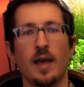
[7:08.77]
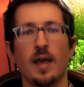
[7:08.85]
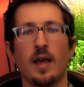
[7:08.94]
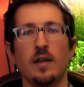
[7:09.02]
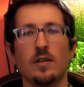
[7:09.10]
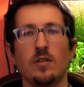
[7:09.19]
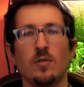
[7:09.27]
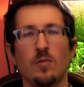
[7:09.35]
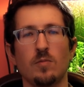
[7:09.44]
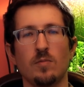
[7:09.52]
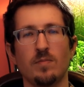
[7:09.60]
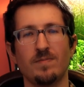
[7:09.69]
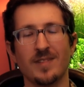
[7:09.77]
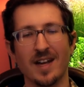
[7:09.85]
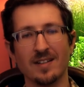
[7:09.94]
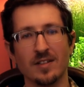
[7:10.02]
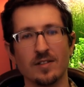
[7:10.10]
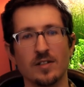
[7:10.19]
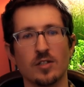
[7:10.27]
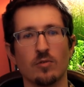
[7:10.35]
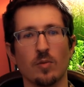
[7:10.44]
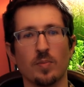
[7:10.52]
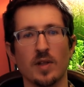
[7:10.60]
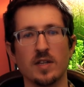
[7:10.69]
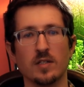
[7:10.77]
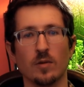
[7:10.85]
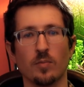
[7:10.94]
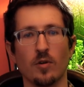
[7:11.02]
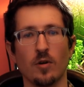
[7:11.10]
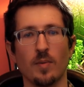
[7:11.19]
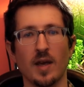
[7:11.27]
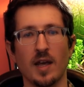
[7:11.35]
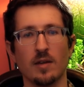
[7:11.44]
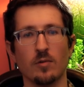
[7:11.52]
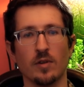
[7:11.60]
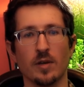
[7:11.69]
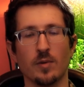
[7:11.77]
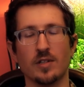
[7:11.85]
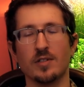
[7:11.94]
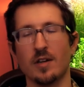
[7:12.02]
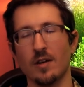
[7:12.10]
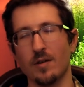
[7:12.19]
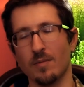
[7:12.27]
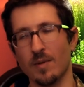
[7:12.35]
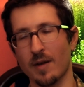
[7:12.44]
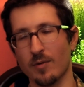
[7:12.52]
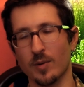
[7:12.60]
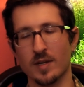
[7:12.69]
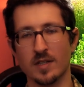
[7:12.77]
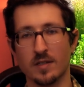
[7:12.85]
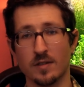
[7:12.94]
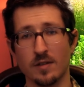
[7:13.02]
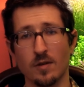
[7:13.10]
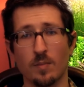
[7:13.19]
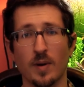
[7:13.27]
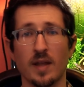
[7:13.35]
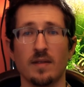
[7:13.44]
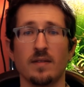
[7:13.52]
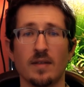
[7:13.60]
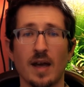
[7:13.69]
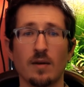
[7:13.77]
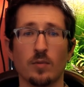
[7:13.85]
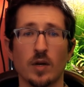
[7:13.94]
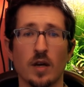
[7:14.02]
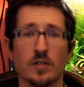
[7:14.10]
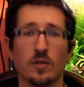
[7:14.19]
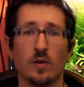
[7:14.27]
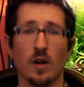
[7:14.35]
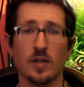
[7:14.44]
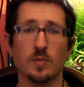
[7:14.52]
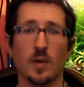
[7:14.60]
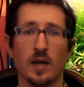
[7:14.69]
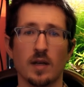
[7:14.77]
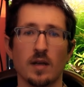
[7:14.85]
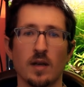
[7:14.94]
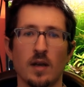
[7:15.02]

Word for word: and you technically should replace their probe annually, which I know everyone doesn't do, but that would also cost money.